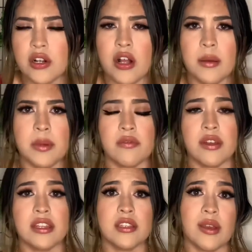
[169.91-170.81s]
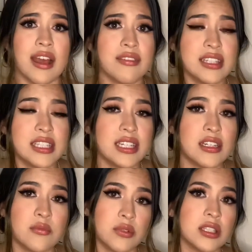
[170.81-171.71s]
call up a friend that you haven't seen
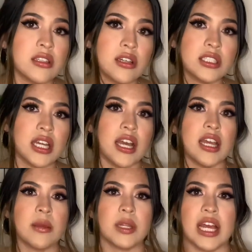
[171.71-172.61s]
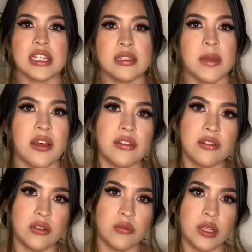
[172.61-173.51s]
in a really long time and ask them how they're
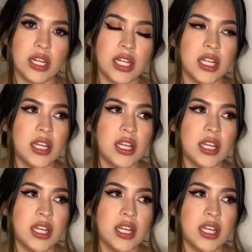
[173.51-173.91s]
doing.